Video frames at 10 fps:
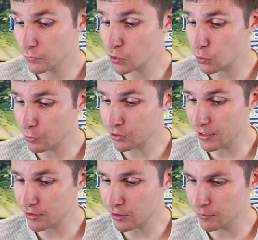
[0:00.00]
Super
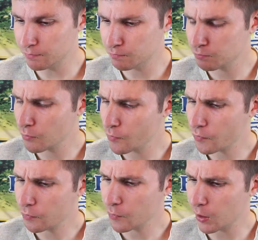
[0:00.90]
tasty.
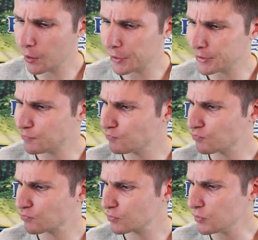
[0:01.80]
I
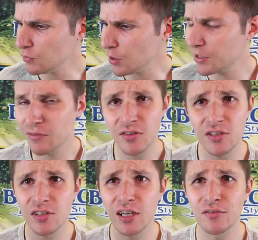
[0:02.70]
give
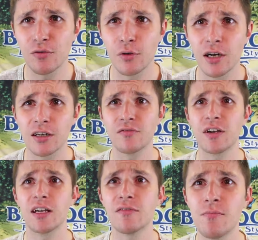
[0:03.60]
this a solid 4 out of
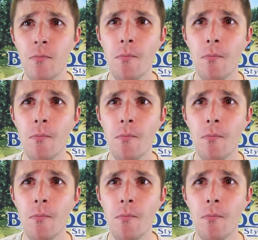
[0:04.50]
5.